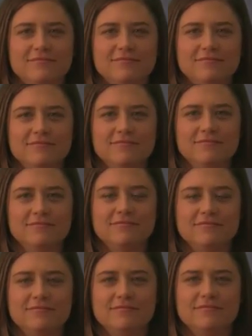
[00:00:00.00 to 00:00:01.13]

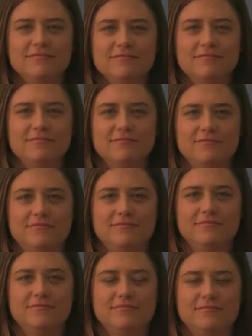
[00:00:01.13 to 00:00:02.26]

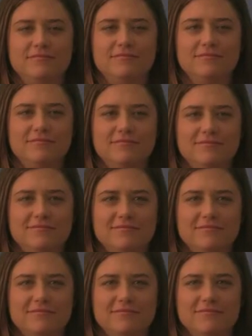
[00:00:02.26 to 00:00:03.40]

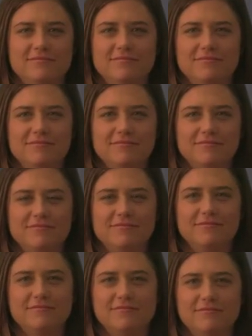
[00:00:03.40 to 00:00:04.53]

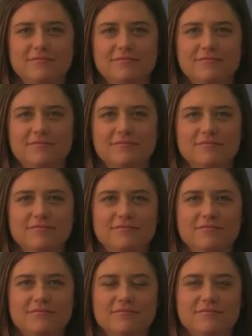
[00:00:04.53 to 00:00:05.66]

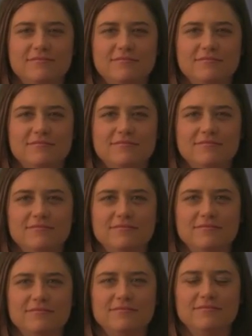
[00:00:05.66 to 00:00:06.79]

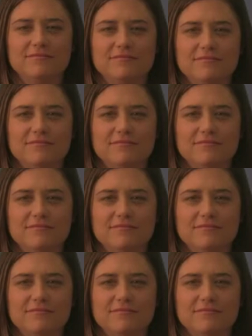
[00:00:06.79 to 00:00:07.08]
This person isn't speaking.